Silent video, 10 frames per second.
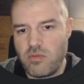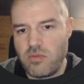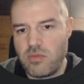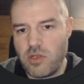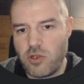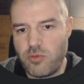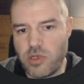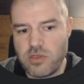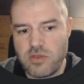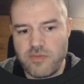
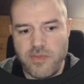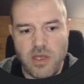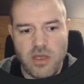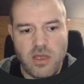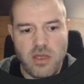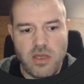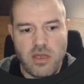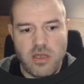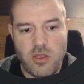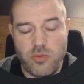IncoPOS.
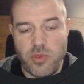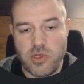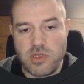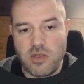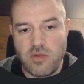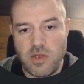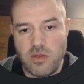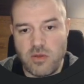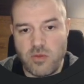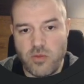IncoPOS can run
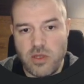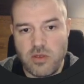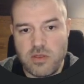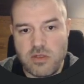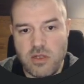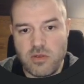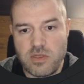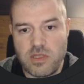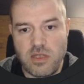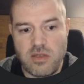on Windows, Linux,
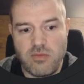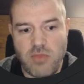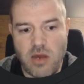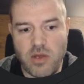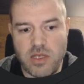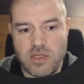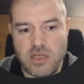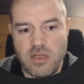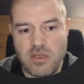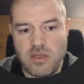and macOS, and